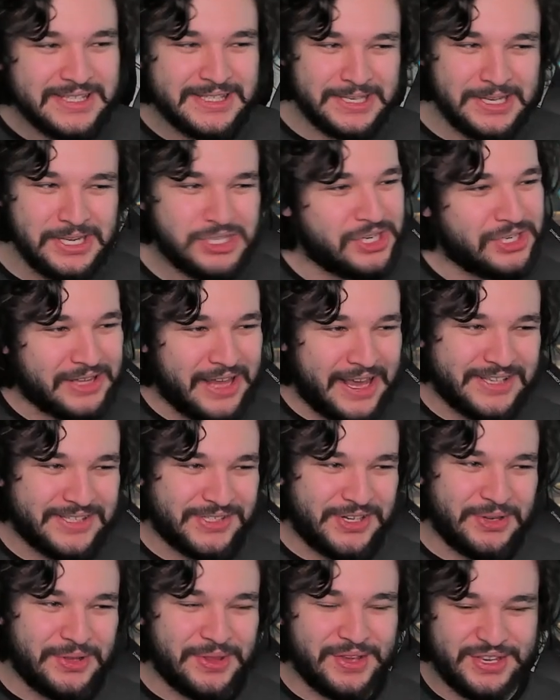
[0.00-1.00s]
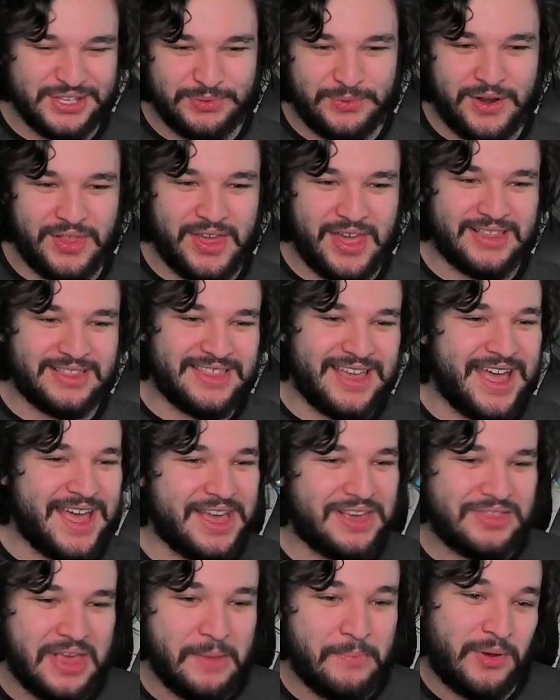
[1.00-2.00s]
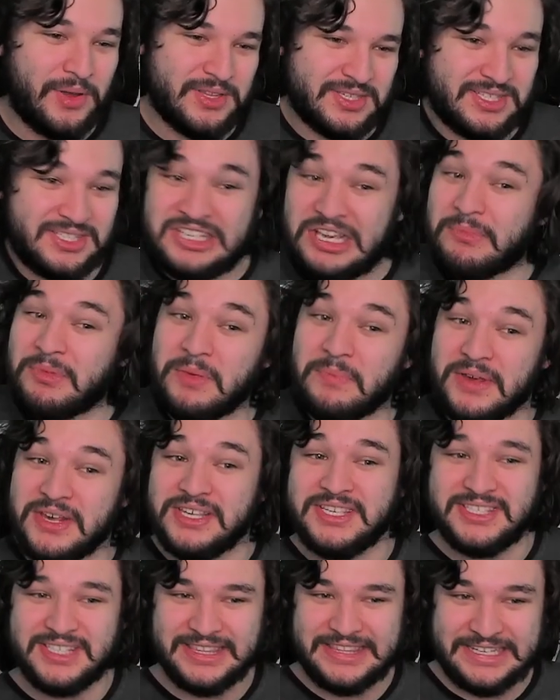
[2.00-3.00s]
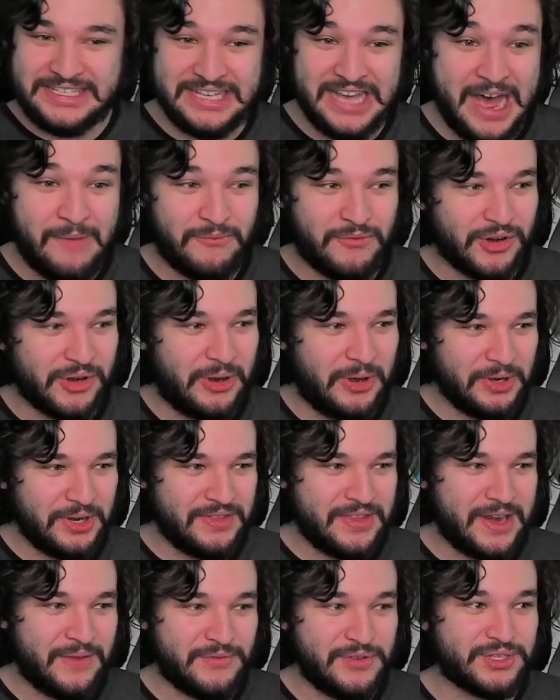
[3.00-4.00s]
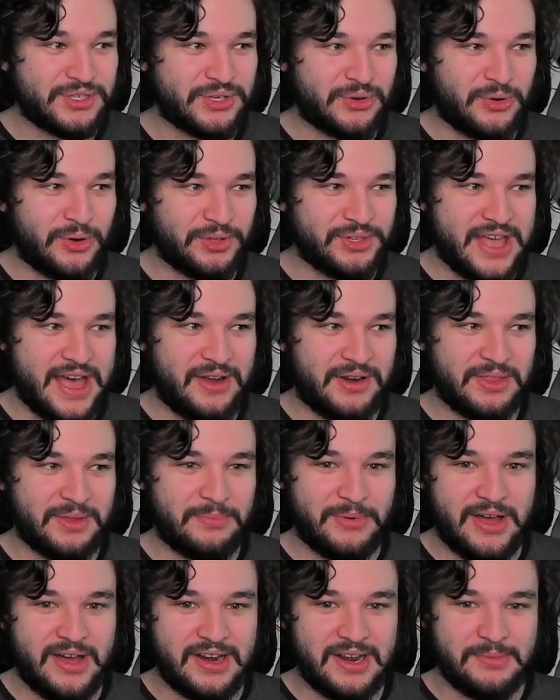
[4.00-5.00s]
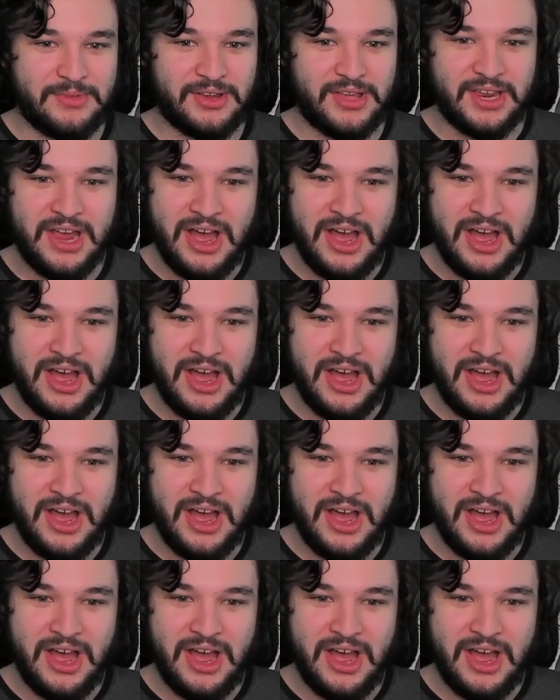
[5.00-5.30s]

CG likes to do this where like they they put some of the pieces at the top for gold, and then if you scroll down to the bottom, you're like,